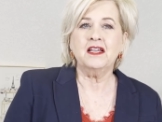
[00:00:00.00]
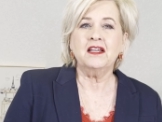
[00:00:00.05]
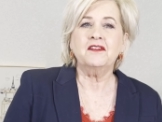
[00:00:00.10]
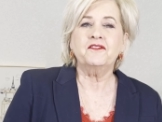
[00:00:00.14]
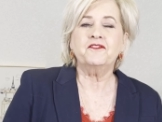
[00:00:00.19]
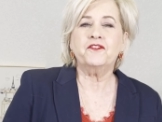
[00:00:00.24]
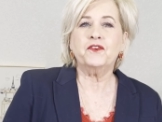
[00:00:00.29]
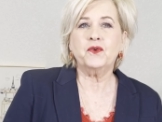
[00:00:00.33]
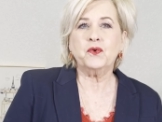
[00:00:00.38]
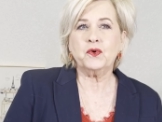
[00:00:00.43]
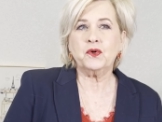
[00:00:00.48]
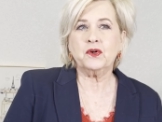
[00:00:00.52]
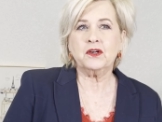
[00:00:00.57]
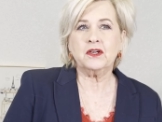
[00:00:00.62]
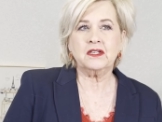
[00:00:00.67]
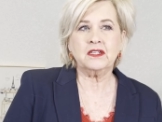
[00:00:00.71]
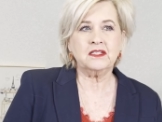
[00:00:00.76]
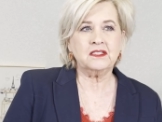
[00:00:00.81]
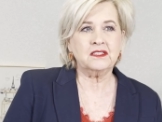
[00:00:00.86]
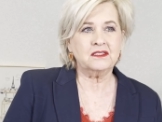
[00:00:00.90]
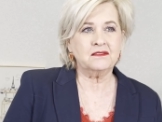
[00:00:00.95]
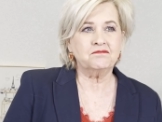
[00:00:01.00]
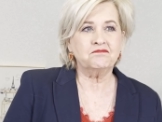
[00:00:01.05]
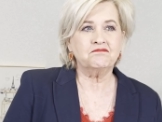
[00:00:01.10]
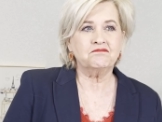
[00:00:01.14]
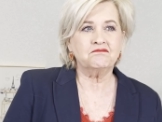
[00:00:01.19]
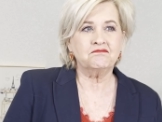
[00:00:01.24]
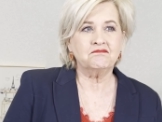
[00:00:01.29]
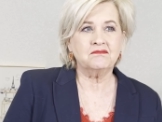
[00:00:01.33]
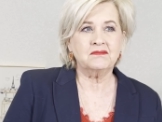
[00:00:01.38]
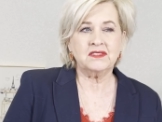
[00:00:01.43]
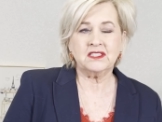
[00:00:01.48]
for,
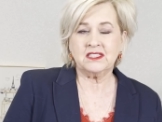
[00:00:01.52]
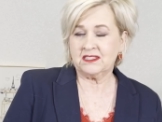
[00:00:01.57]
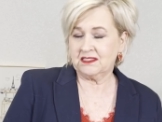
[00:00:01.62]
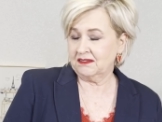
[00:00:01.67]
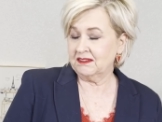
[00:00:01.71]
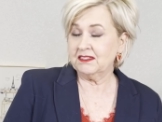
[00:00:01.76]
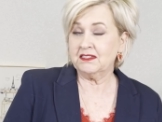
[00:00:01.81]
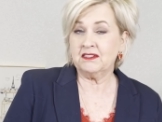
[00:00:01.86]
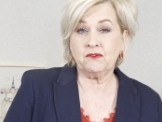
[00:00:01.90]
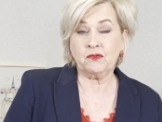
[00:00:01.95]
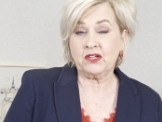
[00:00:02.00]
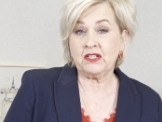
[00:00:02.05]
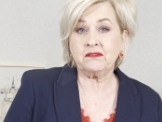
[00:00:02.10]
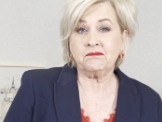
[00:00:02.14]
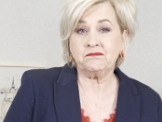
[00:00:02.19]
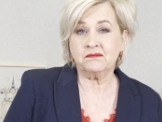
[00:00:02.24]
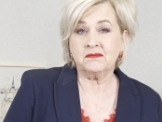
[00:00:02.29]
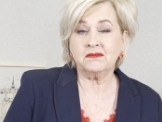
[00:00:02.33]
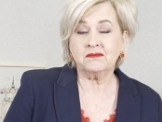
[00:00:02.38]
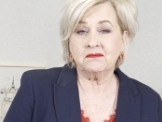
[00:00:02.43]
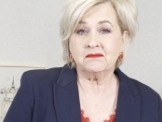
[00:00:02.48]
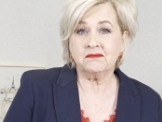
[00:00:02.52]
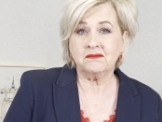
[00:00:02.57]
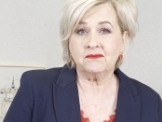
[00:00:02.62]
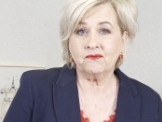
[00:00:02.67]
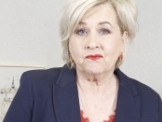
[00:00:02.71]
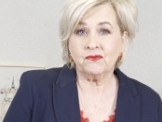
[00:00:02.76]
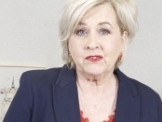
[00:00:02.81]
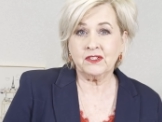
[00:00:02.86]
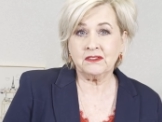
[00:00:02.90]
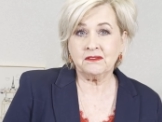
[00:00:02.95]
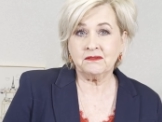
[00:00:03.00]
well,
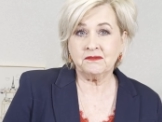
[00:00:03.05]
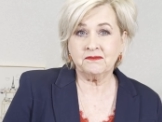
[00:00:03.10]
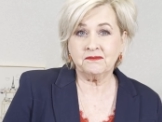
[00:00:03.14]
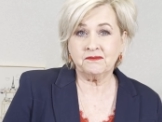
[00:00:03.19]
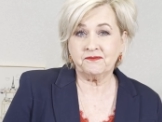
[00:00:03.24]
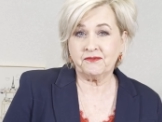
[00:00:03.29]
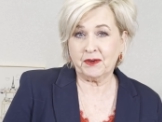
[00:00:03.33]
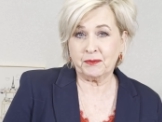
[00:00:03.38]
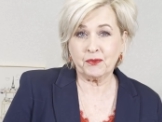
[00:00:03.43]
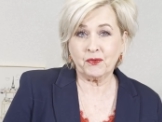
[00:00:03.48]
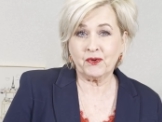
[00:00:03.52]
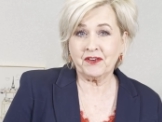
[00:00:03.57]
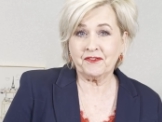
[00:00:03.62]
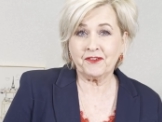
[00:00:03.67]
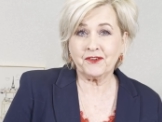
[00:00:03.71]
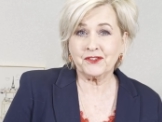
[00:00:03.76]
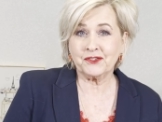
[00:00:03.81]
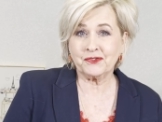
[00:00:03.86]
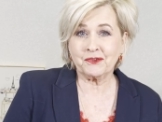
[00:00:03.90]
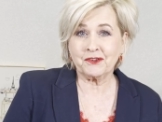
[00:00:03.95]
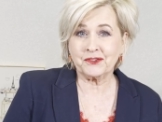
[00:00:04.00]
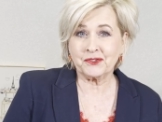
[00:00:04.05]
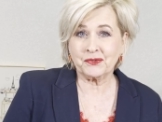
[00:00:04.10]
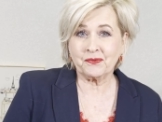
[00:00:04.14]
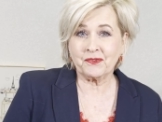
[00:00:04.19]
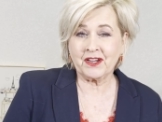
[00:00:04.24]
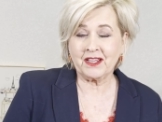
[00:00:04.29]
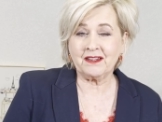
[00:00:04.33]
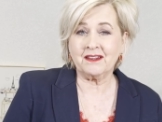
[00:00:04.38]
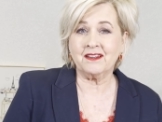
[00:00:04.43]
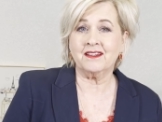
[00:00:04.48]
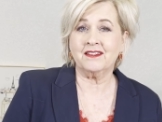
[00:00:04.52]
when February 1st rolls
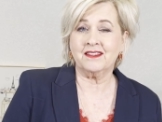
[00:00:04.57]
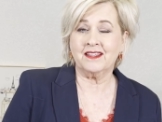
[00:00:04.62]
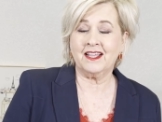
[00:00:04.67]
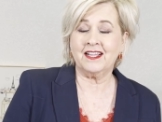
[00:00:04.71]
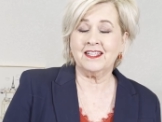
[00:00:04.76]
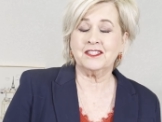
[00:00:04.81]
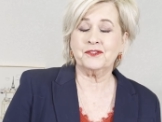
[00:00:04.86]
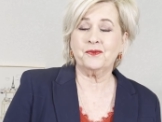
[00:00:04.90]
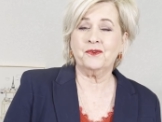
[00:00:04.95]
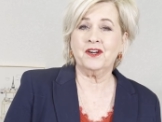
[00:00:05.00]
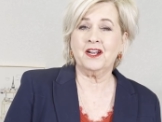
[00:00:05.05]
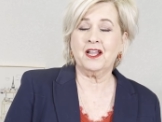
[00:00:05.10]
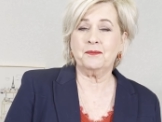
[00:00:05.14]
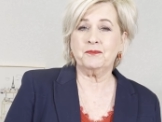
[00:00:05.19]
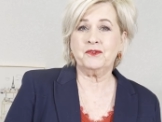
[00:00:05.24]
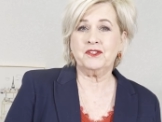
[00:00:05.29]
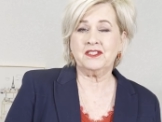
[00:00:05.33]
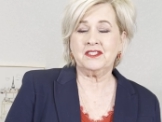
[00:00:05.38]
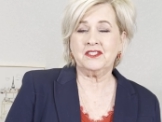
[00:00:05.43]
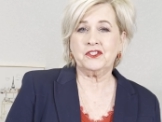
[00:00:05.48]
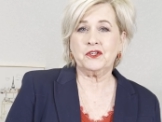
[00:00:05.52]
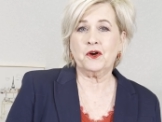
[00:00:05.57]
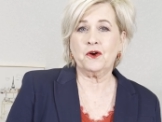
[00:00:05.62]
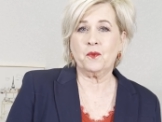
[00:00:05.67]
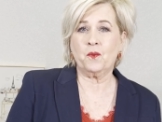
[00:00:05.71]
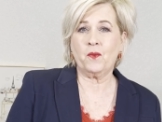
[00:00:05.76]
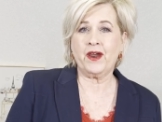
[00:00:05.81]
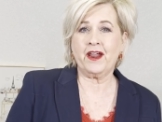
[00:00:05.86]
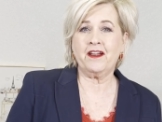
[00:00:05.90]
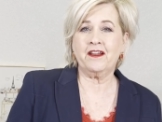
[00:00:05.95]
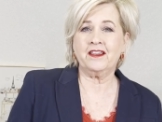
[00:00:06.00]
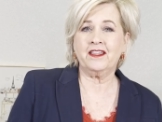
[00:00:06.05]
around. That's when I'm going to start
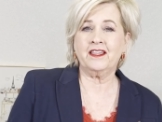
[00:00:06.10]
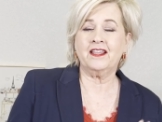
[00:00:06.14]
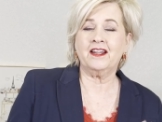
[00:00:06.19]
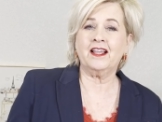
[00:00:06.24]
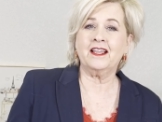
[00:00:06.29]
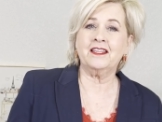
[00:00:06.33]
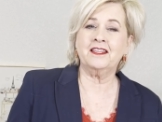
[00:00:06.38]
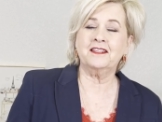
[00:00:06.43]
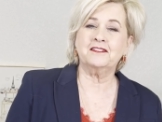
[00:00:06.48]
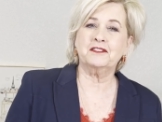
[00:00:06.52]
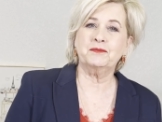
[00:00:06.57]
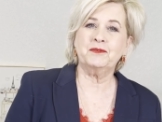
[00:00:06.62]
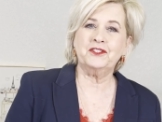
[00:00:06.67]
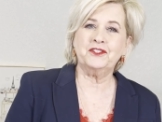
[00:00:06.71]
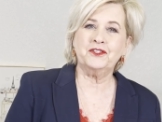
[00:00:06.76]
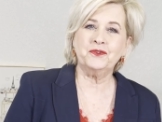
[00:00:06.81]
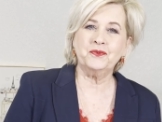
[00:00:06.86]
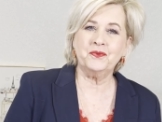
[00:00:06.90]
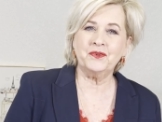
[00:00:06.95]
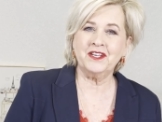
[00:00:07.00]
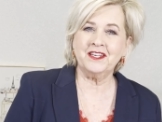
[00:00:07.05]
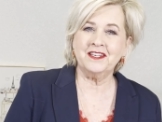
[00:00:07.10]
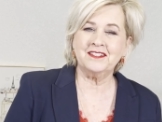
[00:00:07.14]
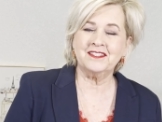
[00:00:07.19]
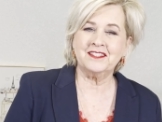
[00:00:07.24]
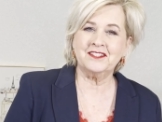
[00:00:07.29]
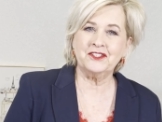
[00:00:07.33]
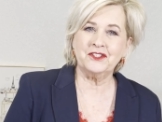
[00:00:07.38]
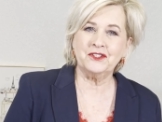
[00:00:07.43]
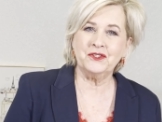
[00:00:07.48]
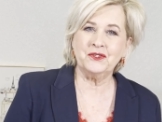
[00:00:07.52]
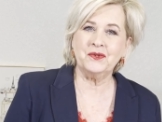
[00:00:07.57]
wearing it. It gives me two weeks
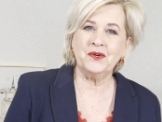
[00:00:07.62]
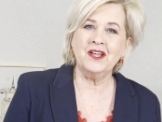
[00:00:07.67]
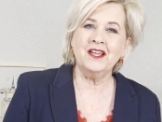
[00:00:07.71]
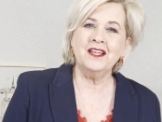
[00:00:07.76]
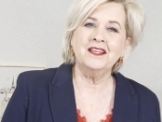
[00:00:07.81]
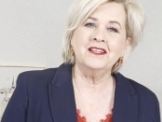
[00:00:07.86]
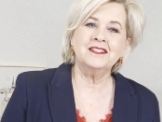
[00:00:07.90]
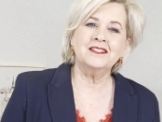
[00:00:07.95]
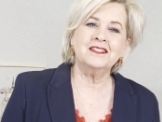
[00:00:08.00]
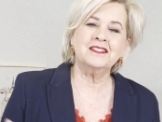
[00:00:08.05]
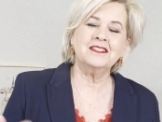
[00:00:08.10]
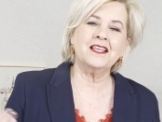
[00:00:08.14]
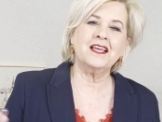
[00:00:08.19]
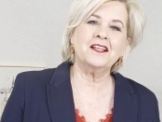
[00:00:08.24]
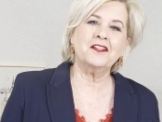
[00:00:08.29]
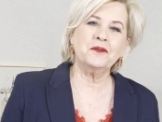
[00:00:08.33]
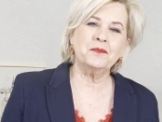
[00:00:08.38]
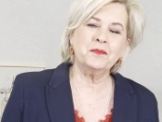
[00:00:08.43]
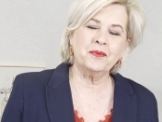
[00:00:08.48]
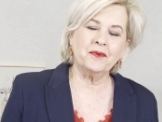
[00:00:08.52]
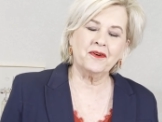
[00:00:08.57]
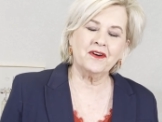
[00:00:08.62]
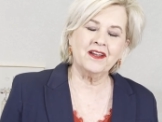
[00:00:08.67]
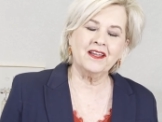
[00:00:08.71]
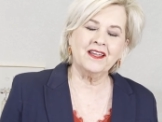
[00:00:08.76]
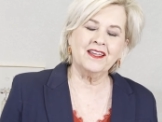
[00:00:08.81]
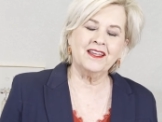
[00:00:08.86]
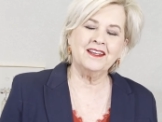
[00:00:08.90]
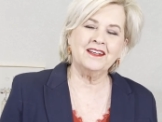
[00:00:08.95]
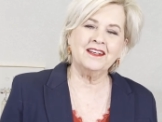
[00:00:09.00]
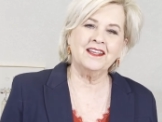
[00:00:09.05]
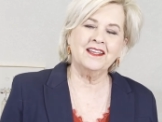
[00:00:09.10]
to celebrate